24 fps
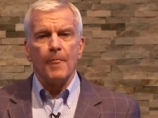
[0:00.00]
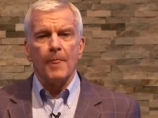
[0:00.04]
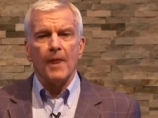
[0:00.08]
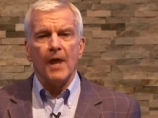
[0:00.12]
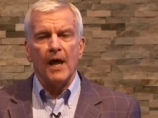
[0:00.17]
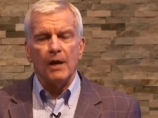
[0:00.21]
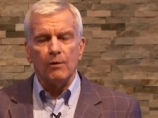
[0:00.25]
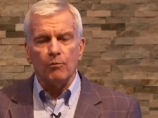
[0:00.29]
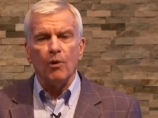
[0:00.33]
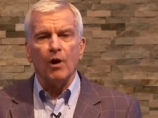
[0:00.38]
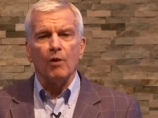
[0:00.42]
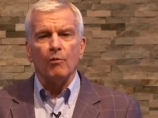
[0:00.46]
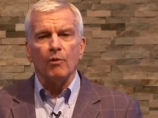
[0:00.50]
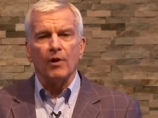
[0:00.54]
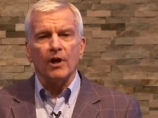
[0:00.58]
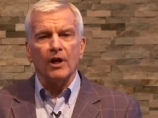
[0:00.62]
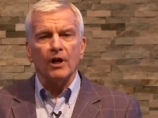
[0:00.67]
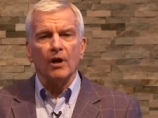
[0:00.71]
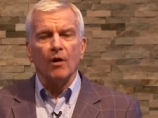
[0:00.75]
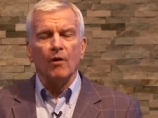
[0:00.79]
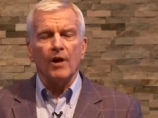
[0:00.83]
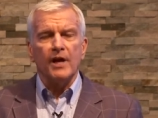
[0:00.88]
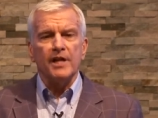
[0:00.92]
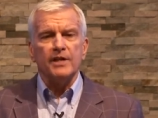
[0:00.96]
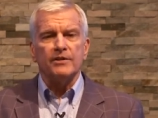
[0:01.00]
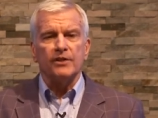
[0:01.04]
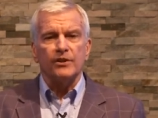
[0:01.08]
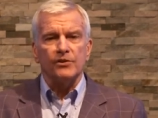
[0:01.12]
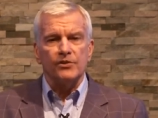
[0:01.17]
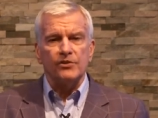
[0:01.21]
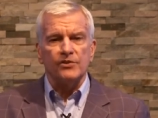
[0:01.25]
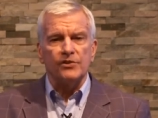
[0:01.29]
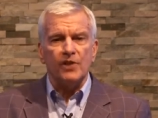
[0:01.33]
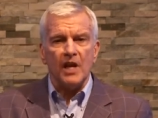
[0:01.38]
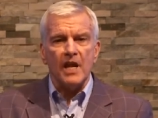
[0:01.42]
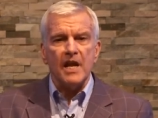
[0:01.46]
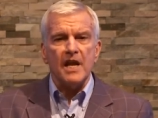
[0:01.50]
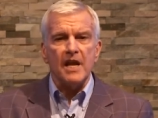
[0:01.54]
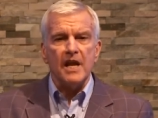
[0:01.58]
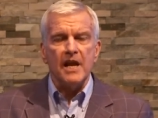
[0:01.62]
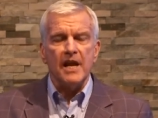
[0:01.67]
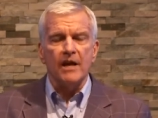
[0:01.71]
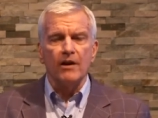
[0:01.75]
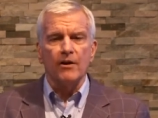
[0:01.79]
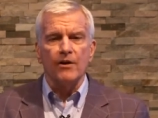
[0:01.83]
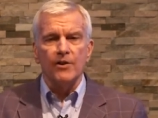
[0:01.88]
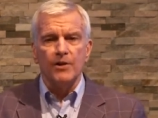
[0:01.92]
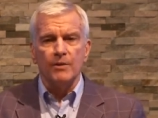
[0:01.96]
And what we're going to see
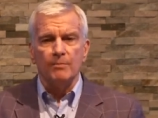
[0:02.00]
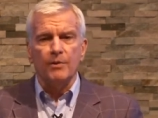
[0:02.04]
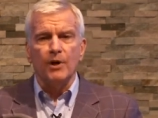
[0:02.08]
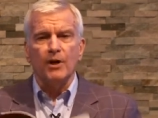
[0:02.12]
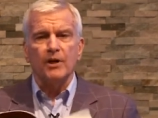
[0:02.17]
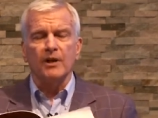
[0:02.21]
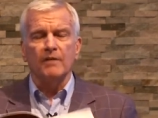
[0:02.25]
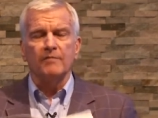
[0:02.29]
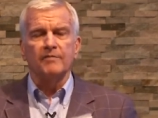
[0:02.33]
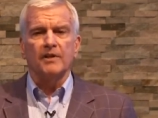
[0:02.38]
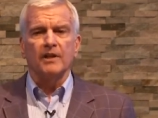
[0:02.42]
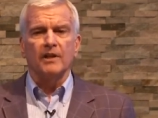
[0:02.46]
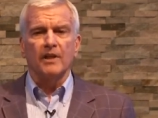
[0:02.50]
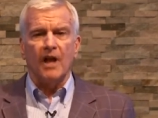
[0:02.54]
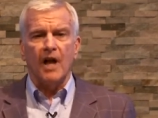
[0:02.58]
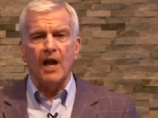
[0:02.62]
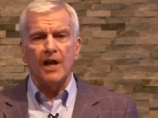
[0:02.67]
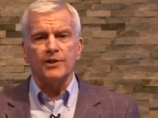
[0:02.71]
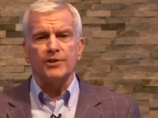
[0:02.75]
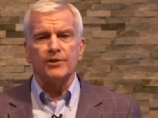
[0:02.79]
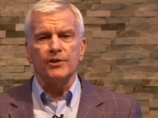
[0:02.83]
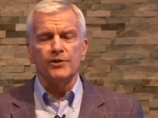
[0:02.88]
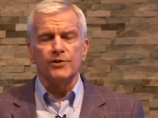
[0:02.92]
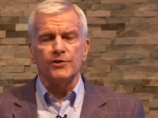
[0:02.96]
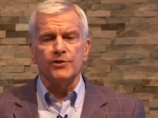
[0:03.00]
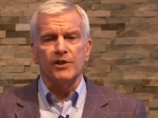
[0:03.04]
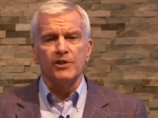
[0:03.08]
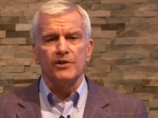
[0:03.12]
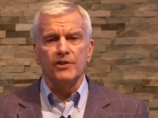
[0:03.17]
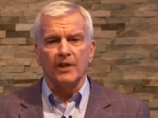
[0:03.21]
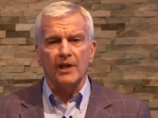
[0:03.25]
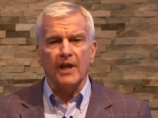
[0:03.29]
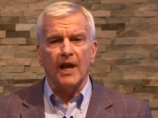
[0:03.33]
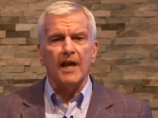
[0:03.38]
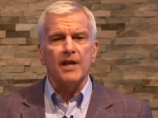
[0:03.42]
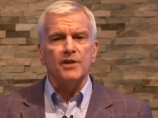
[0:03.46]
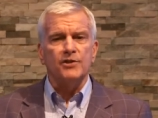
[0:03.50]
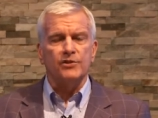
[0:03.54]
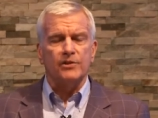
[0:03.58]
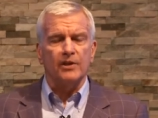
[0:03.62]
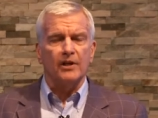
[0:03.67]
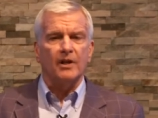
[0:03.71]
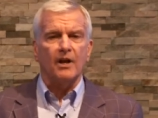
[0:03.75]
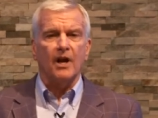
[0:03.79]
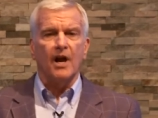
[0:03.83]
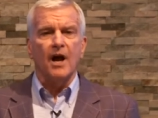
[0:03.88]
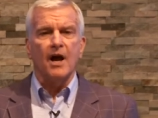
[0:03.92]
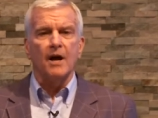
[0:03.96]
here in the book of Colossians in the days to
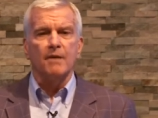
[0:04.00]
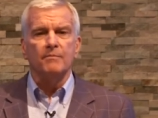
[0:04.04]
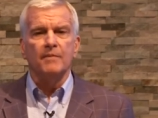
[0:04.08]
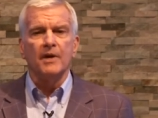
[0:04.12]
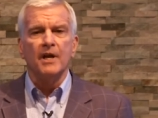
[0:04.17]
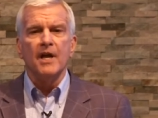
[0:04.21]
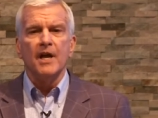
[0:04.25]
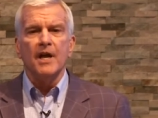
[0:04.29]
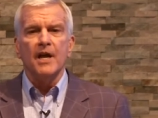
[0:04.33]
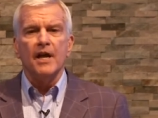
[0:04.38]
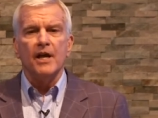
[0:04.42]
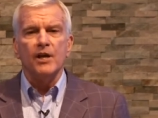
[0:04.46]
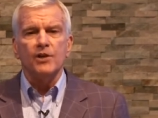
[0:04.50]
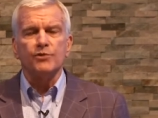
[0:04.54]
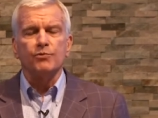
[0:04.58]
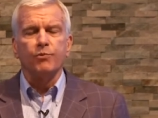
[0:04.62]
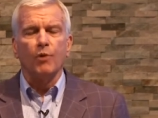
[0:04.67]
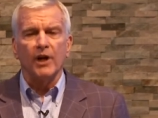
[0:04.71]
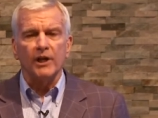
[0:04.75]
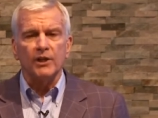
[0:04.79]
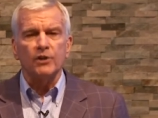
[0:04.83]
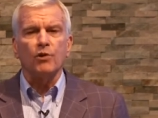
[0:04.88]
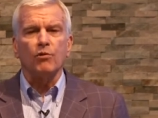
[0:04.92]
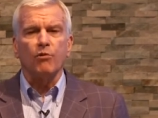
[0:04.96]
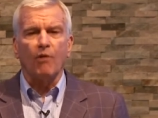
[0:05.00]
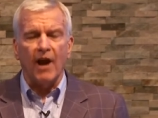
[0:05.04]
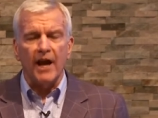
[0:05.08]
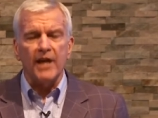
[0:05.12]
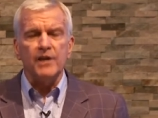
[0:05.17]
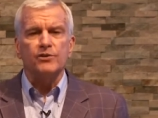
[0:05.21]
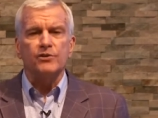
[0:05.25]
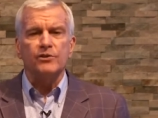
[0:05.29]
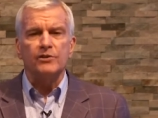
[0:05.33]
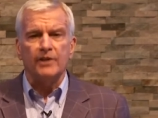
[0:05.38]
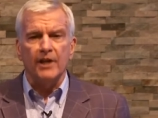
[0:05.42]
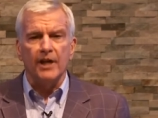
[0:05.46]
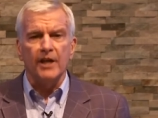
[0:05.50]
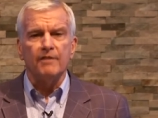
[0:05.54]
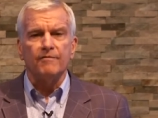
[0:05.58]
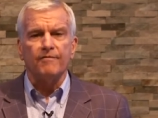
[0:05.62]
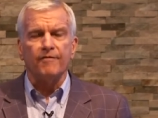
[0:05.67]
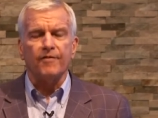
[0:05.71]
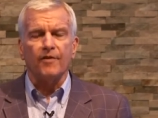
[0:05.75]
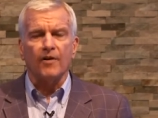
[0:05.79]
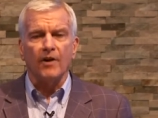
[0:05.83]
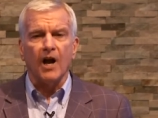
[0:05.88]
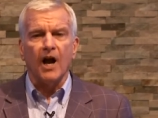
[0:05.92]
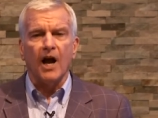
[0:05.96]
come is what Christ did
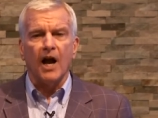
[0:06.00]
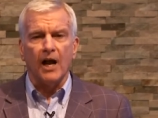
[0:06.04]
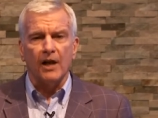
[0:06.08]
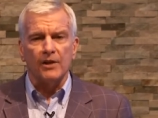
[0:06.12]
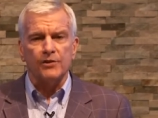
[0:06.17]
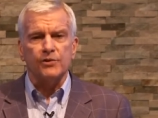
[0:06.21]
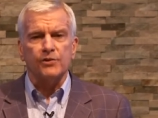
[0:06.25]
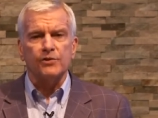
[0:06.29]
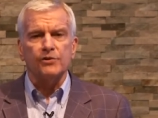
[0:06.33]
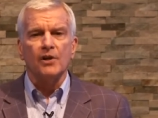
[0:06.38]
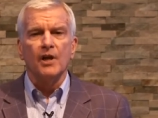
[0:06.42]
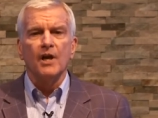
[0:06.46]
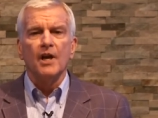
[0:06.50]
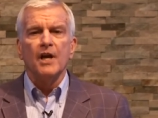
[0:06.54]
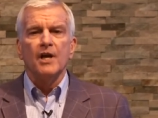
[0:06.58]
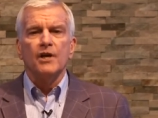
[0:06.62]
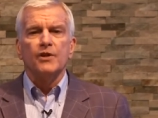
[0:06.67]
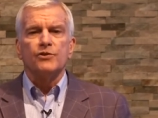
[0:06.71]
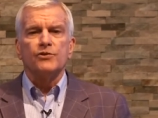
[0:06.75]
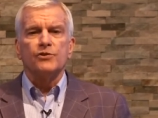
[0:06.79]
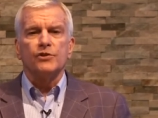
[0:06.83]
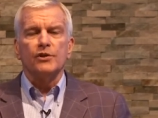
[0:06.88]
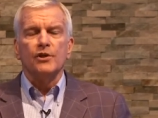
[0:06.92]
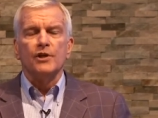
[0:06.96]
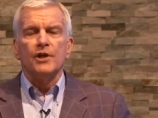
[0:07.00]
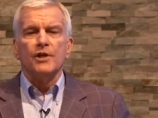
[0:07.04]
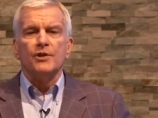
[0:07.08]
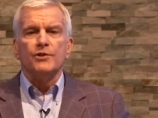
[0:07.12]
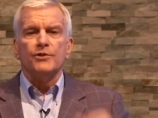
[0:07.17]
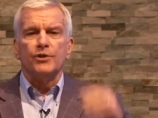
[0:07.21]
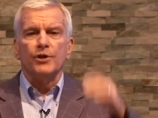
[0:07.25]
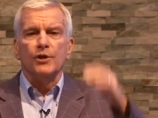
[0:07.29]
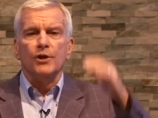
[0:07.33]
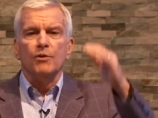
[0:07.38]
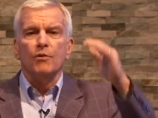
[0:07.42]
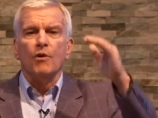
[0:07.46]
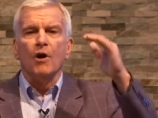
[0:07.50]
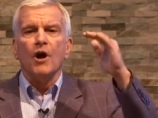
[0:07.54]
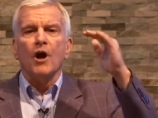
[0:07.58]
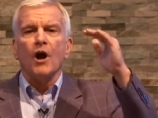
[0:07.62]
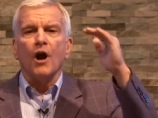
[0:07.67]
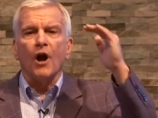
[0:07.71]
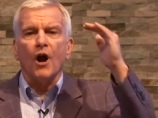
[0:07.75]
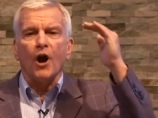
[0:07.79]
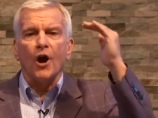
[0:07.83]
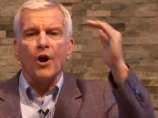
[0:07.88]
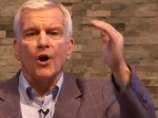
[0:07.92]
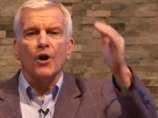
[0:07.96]
for us to
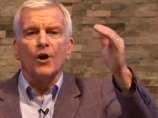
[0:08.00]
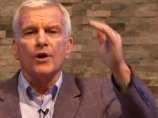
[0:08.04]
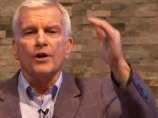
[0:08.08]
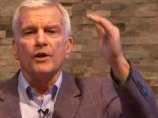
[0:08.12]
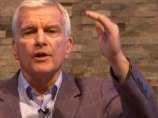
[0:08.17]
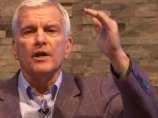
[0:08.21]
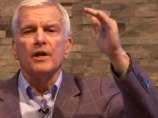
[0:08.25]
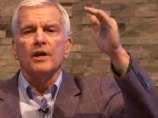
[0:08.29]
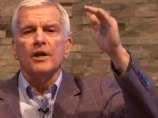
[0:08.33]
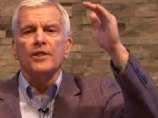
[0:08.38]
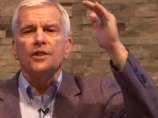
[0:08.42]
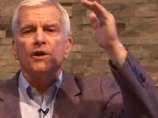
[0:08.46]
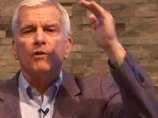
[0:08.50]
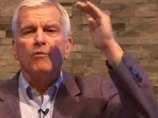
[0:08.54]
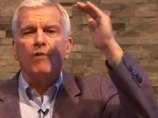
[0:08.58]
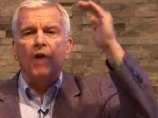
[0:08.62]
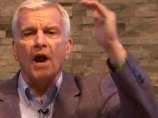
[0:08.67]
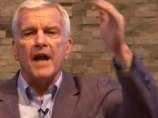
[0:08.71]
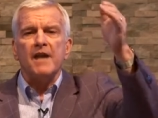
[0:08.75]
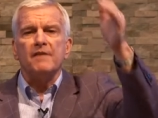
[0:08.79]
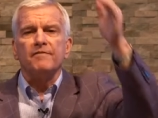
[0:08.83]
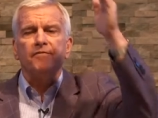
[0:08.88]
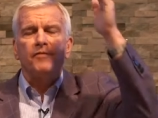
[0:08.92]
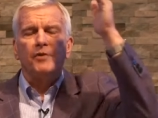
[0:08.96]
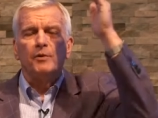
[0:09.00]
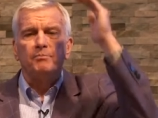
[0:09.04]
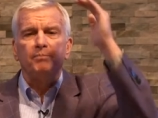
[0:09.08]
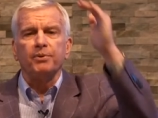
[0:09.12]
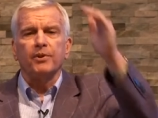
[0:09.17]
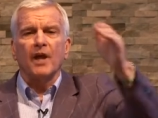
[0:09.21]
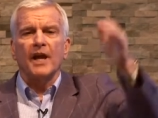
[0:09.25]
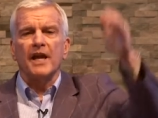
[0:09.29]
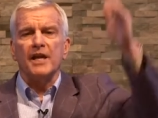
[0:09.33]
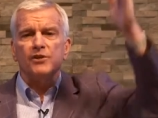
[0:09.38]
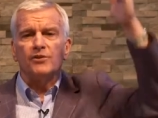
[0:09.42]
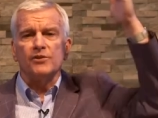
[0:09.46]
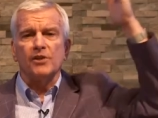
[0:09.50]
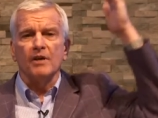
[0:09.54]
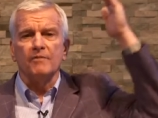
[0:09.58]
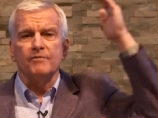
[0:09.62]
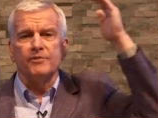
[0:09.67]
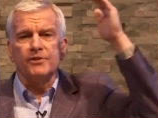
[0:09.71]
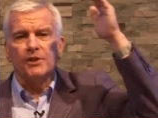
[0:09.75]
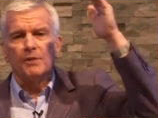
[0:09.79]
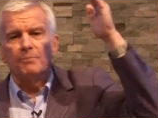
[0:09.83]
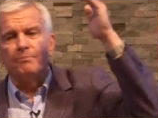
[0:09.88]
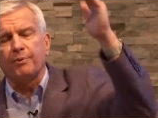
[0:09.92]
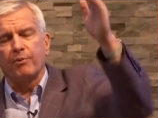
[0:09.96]
earn the rightful place of
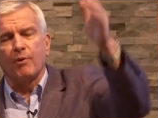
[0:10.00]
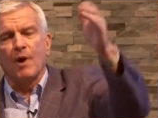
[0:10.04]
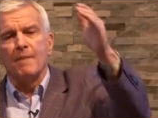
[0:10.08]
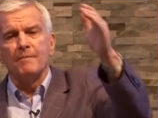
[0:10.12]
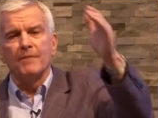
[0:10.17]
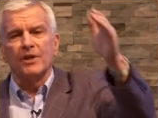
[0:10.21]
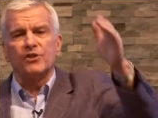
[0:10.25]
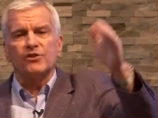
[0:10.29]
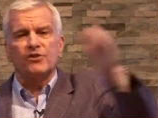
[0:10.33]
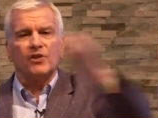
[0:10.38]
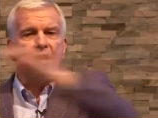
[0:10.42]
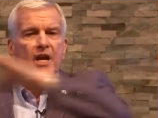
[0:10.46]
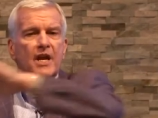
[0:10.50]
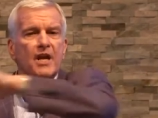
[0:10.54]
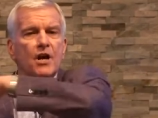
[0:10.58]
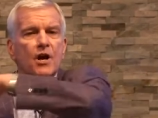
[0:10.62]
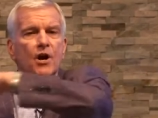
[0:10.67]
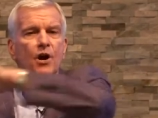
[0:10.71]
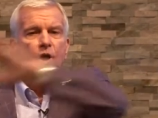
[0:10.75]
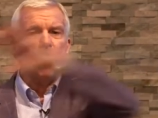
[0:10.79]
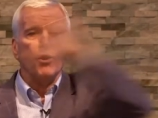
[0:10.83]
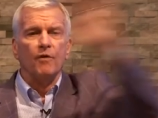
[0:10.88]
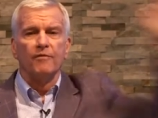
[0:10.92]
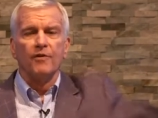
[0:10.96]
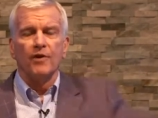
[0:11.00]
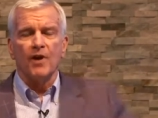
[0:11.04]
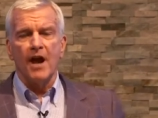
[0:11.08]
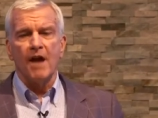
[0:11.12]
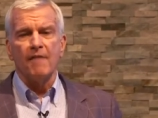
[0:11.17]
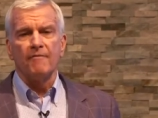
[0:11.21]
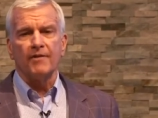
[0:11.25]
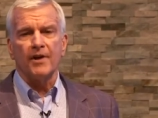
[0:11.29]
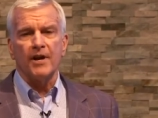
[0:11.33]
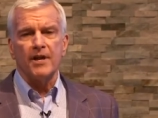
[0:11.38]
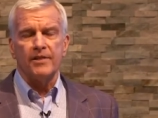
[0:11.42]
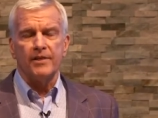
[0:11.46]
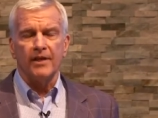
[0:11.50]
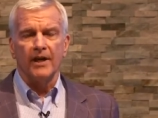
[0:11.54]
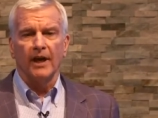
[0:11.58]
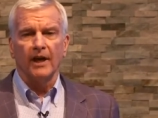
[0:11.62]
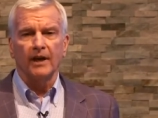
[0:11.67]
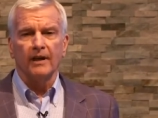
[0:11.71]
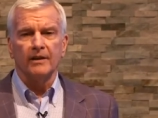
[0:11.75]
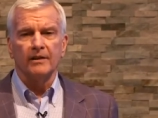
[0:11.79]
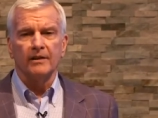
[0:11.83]
supremacy over everything.